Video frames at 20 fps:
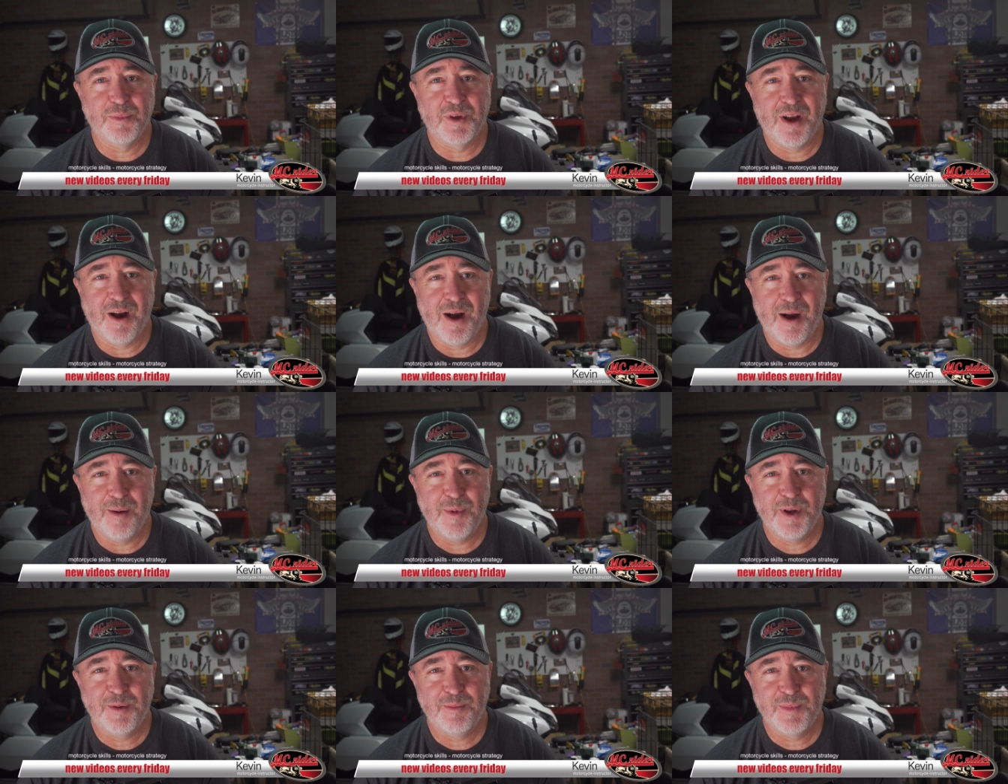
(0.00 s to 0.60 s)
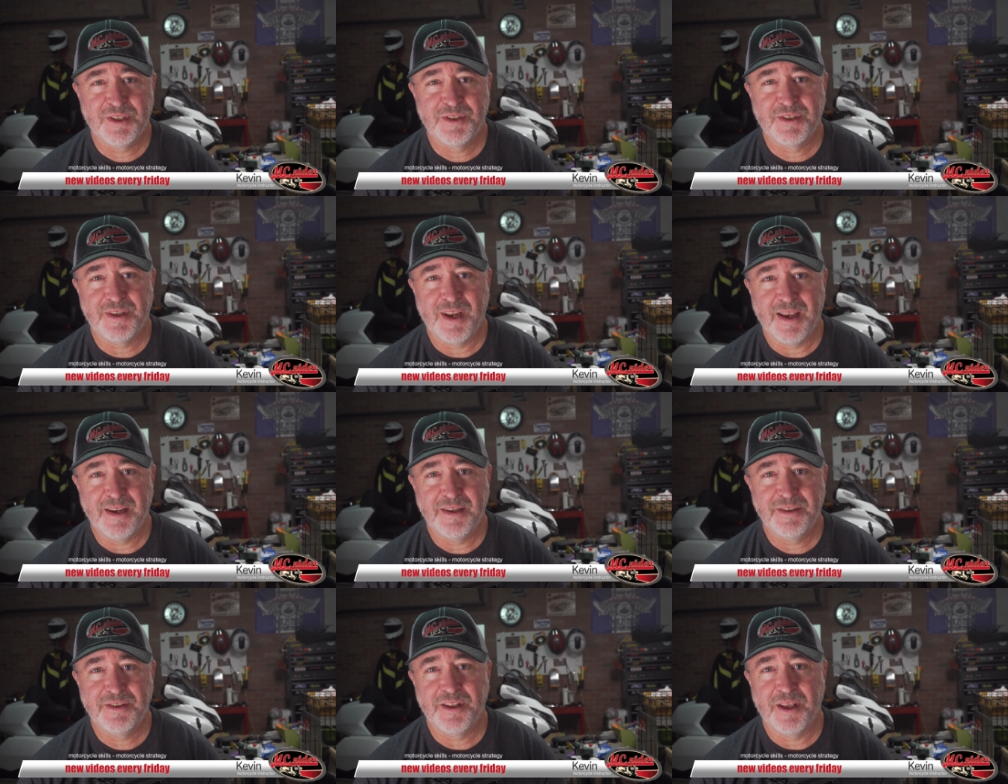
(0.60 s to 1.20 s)
common
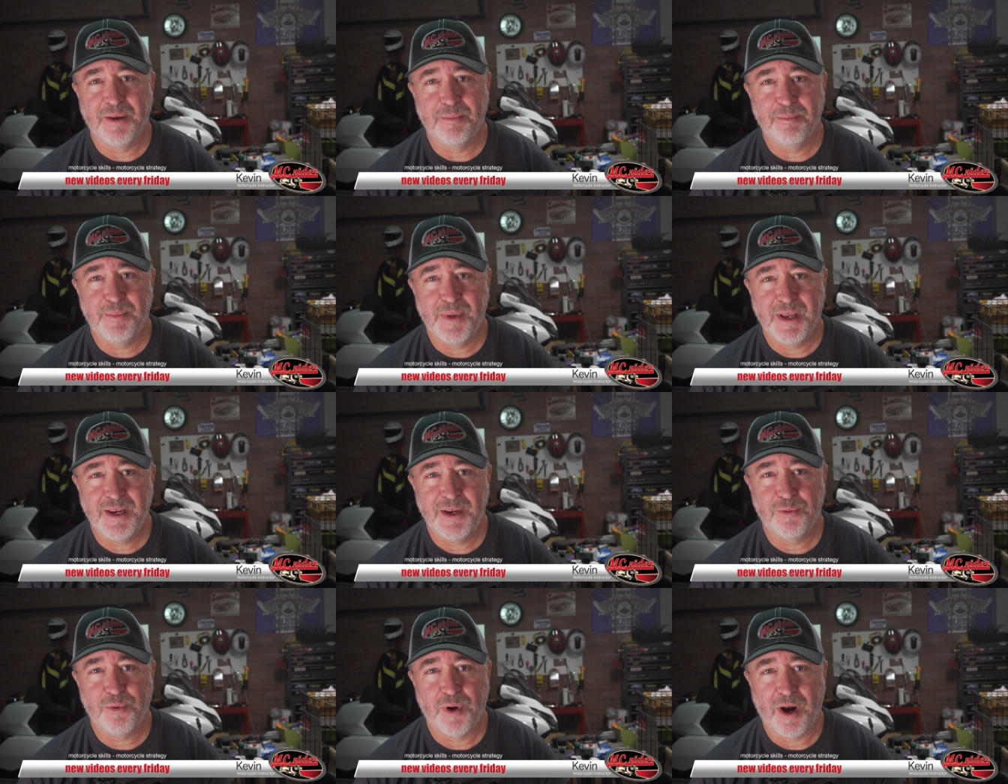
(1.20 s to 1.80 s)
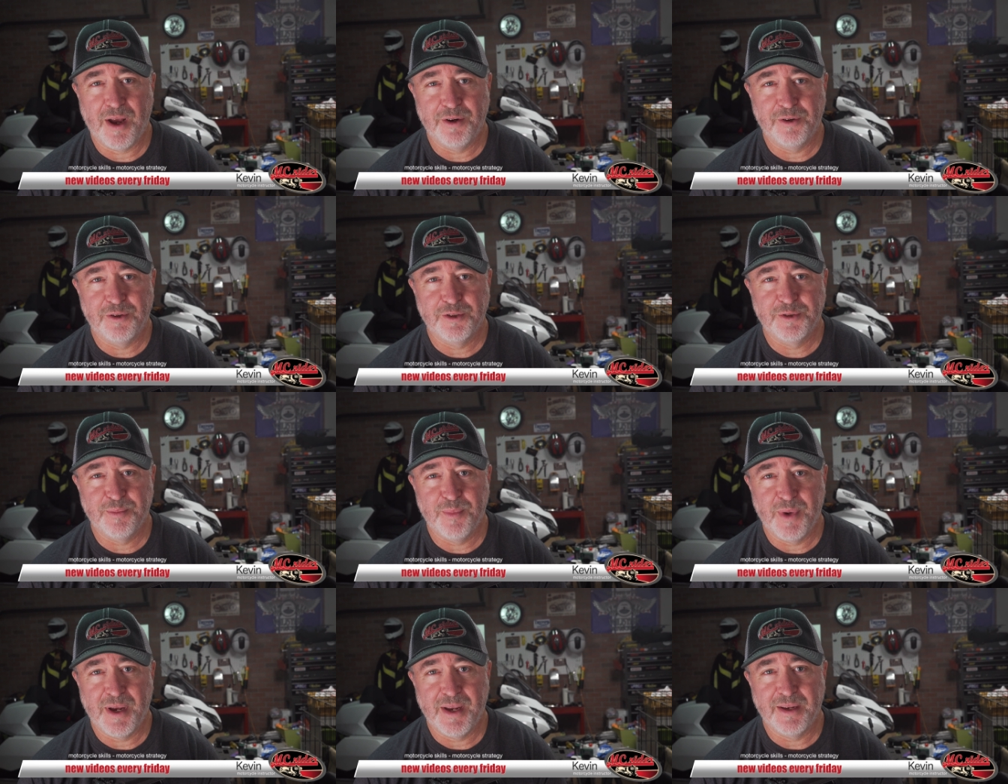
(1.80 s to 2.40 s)
mistakes that many
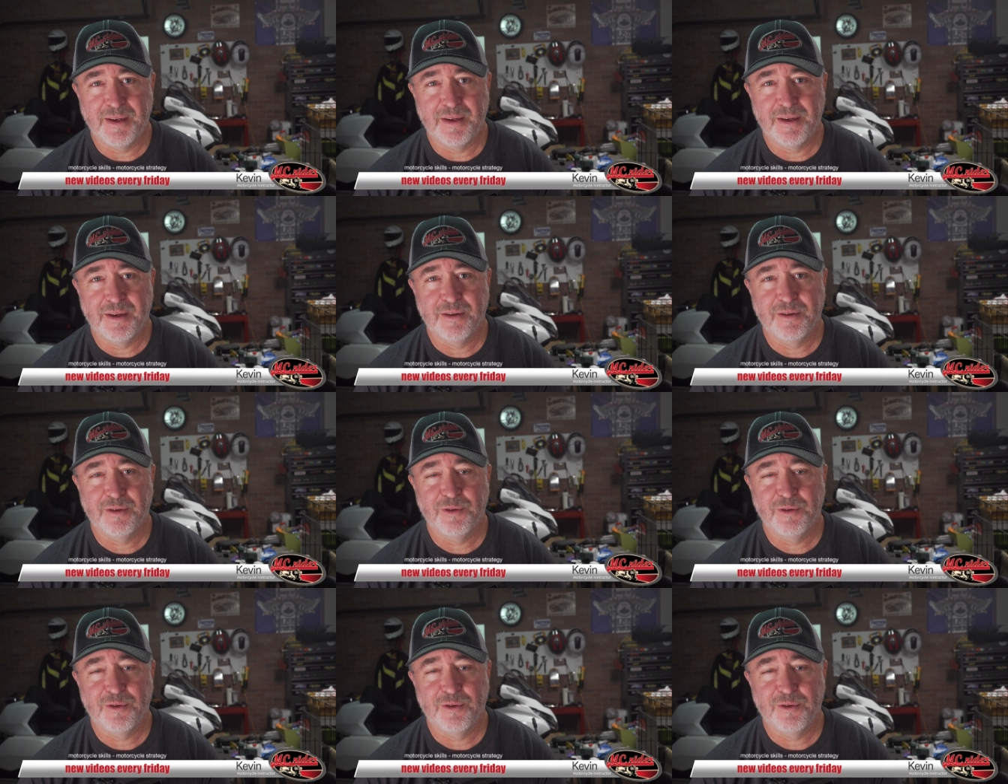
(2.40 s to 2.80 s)
riders make